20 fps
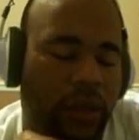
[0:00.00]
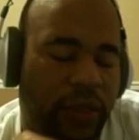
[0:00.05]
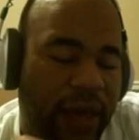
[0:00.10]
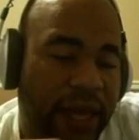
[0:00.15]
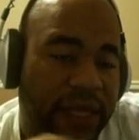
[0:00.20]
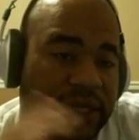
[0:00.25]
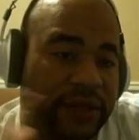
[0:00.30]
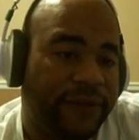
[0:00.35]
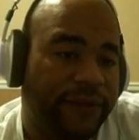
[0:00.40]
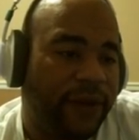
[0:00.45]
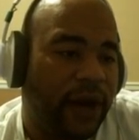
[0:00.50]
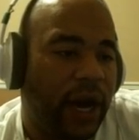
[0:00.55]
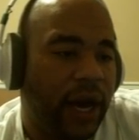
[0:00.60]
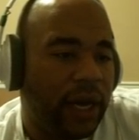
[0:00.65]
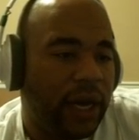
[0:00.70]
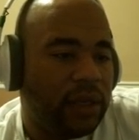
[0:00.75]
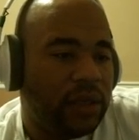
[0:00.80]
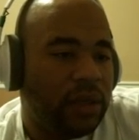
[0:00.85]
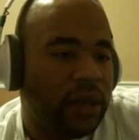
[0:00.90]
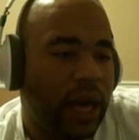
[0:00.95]
that's
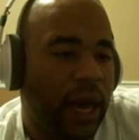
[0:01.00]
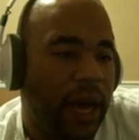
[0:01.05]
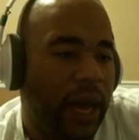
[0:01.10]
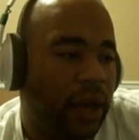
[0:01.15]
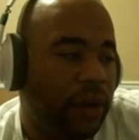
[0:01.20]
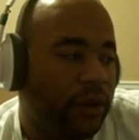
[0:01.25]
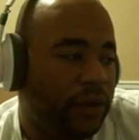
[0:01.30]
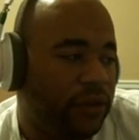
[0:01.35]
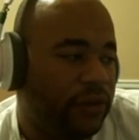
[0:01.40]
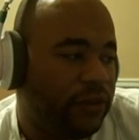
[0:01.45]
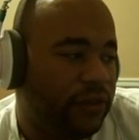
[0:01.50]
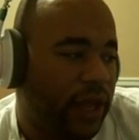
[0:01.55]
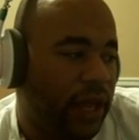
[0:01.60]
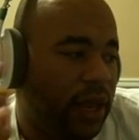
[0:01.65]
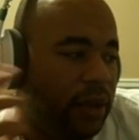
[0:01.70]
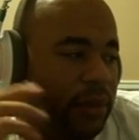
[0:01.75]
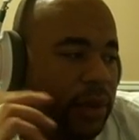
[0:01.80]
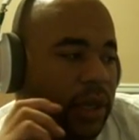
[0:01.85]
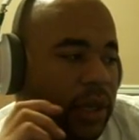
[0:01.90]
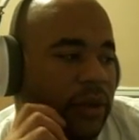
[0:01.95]
fine. I
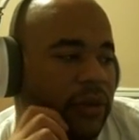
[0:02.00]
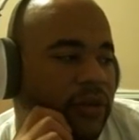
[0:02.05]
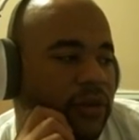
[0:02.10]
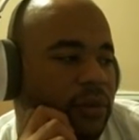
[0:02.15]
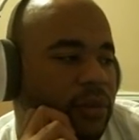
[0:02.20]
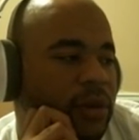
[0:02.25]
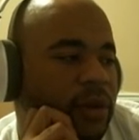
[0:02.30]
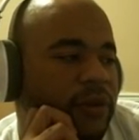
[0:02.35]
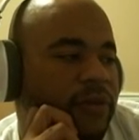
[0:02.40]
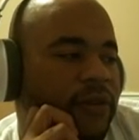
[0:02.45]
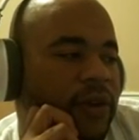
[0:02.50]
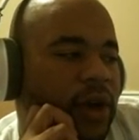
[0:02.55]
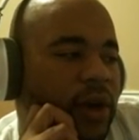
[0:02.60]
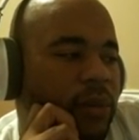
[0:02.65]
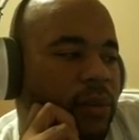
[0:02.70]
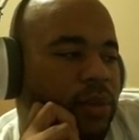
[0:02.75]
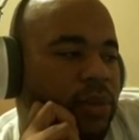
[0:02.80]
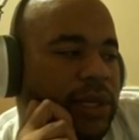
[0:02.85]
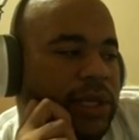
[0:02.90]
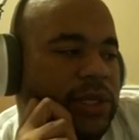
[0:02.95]
understand because, to be
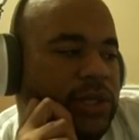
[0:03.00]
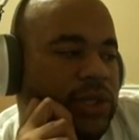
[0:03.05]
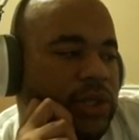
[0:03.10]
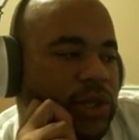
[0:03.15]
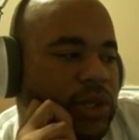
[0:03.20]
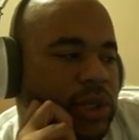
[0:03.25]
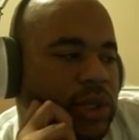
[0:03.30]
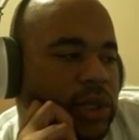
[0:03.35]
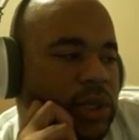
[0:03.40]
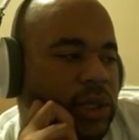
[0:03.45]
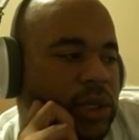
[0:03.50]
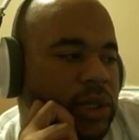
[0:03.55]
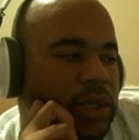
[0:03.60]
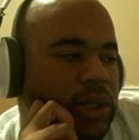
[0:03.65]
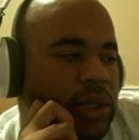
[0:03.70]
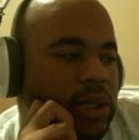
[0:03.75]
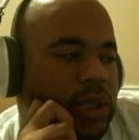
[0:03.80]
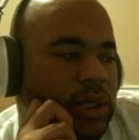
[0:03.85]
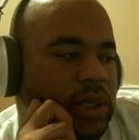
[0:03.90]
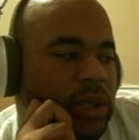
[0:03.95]
fair, Blizzard
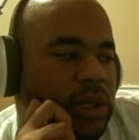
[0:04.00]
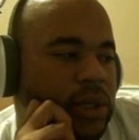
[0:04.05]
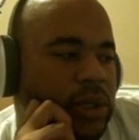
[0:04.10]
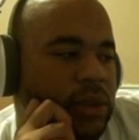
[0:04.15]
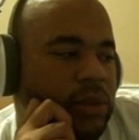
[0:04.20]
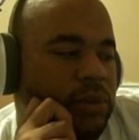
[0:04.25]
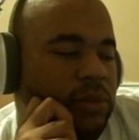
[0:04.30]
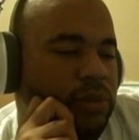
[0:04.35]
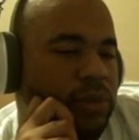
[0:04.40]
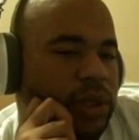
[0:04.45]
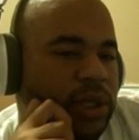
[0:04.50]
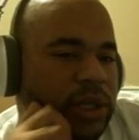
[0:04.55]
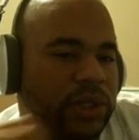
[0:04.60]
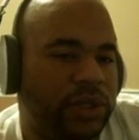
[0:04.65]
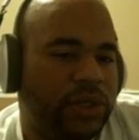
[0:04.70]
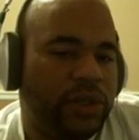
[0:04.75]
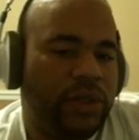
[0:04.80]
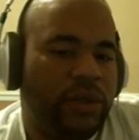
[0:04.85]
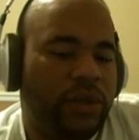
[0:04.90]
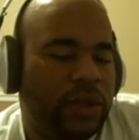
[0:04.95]

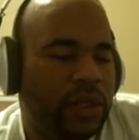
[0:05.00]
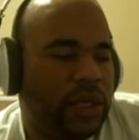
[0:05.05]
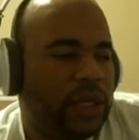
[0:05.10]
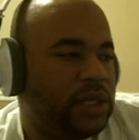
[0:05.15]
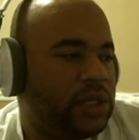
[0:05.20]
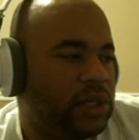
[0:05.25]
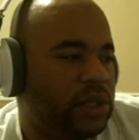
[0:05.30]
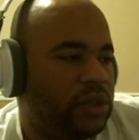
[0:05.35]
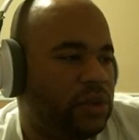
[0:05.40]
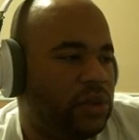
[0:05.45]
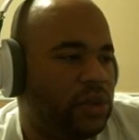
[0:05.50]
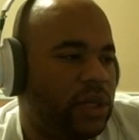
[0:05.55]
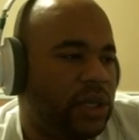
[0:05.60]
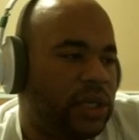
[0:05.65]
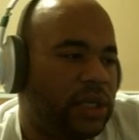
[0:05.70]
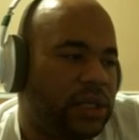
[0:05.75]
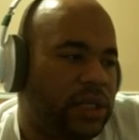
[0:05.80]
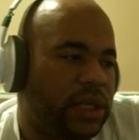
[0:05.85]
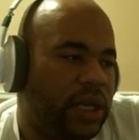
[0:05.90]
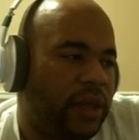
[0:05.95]
does do
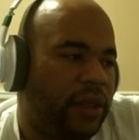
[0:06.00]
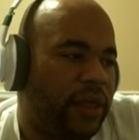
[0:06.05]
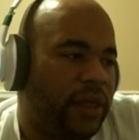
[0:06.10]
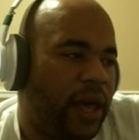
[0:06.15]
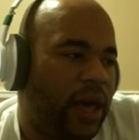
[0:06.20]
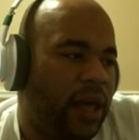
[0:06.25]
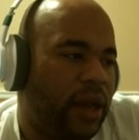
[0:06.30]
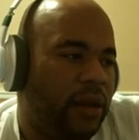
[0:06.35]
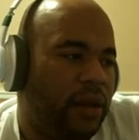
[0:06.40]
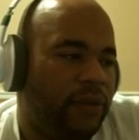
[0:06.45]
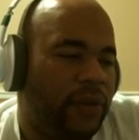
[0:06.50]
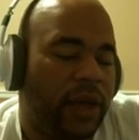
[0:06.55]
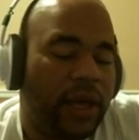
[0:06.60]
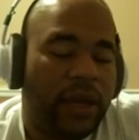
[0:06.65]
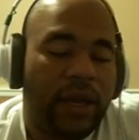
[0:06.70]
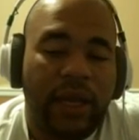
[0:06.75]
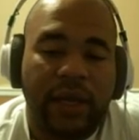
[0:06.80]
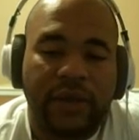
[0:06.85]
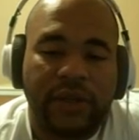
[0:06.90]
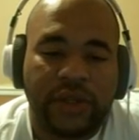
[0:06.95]
things like that, of
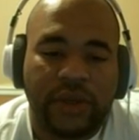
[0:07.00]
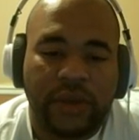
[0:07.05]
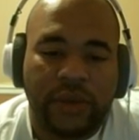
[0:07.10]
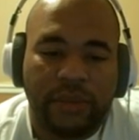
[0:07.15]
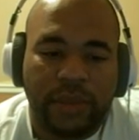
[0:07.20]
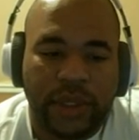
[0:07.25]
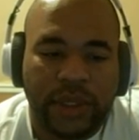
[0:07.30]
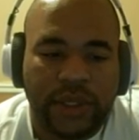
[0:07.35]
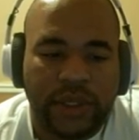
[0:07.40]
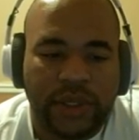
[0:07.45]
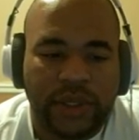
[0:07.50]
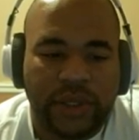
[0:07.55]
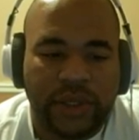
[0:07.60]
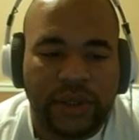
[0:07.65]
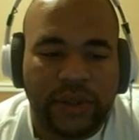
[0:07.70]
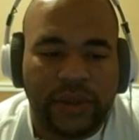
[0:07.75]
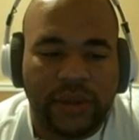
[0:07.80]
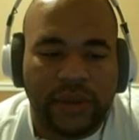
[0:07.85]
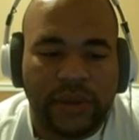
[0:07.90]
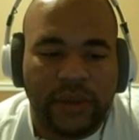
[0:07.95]
that nature.
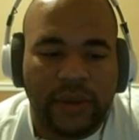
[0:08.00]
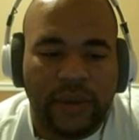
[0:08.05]
Blizzard,